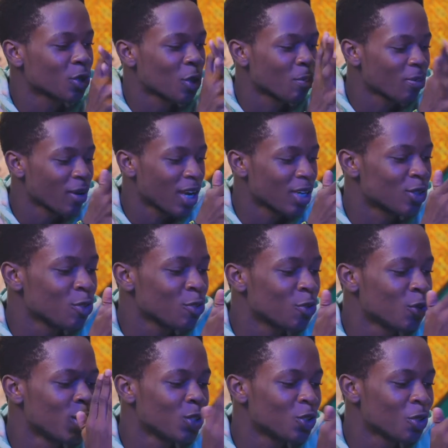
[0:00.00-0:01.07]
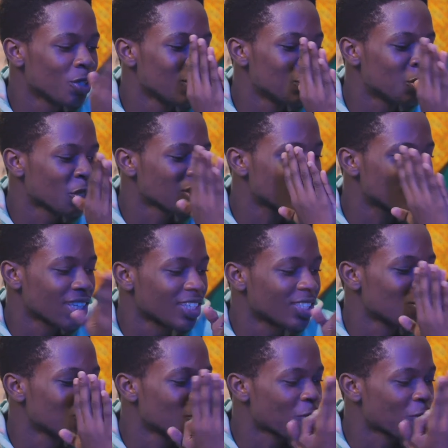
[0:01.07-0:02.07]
surprise if you literally just said it? to